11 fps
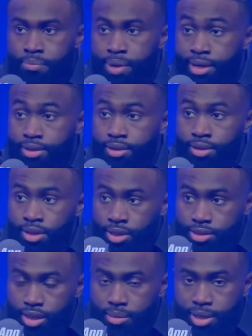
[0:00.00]
Payton
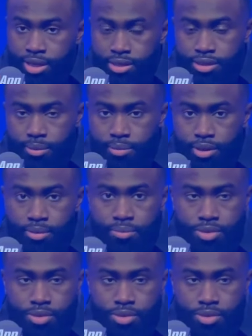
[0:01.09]
to come in and step up,